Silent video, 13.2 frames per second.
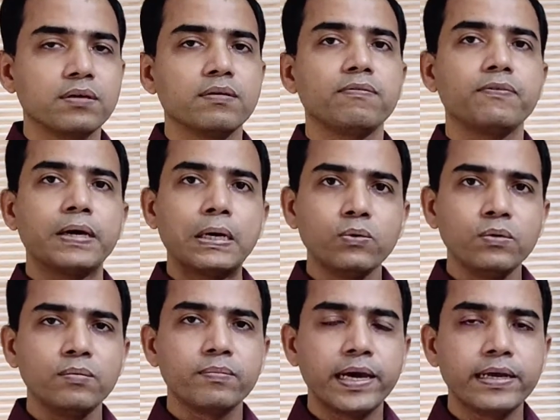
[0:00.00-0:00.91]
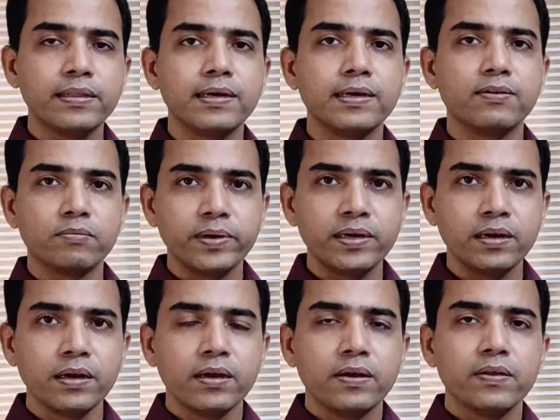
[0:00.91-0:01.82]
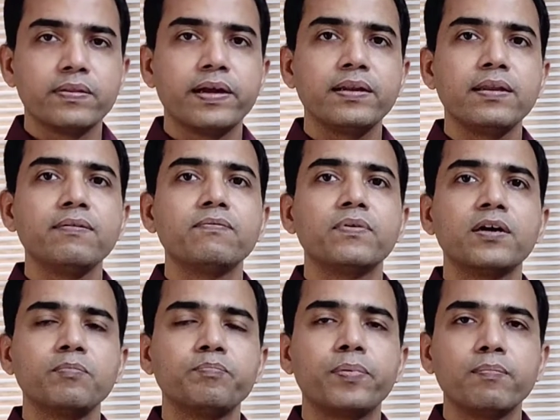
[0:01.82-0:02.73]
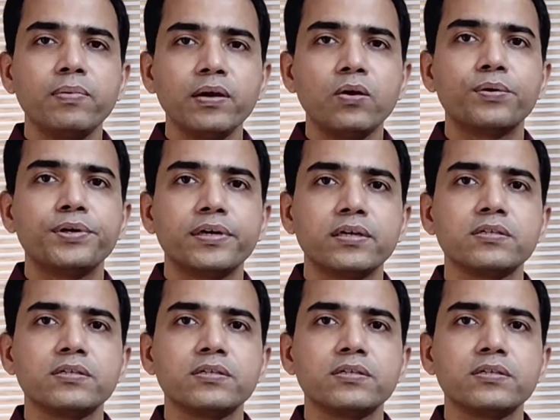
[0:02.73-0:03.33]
found by the government that the word public order,